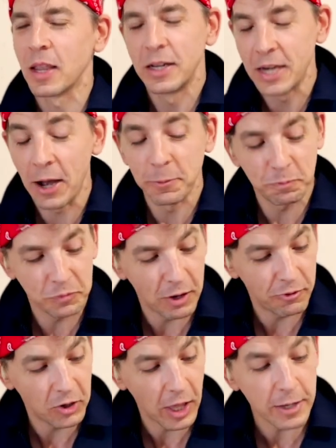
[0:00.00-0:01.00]
Now, if
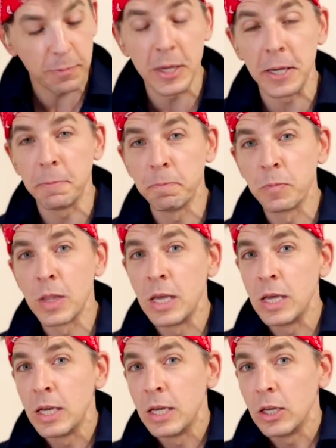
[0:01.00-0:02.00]
you're like me,
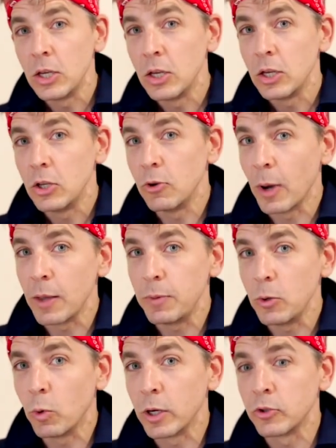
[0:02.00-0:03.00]
you might be
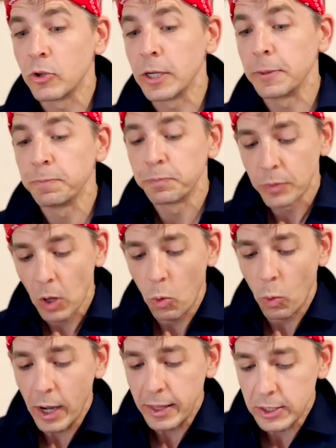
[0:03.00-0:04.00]
wondering
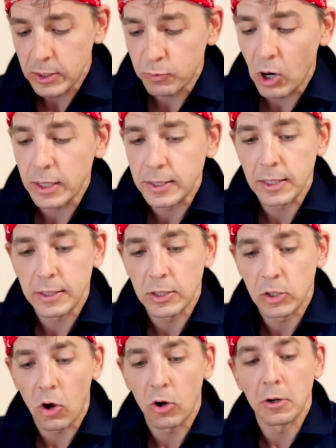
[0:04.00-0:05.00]
why this process is
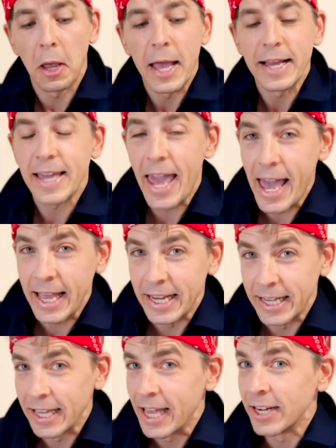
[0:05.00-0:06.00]
called
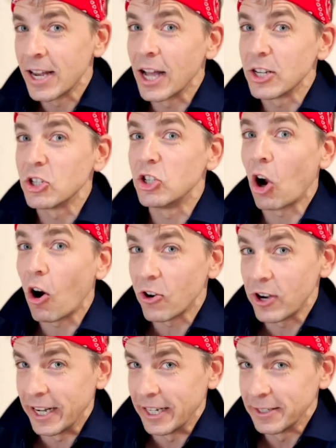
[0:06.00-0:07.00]
canning and not
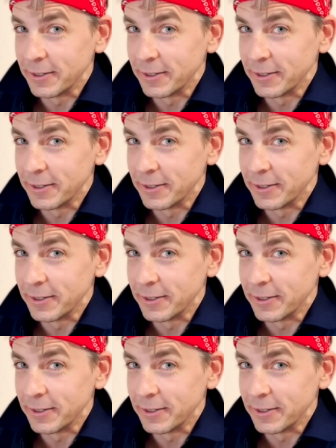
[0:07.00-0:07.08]
jarring.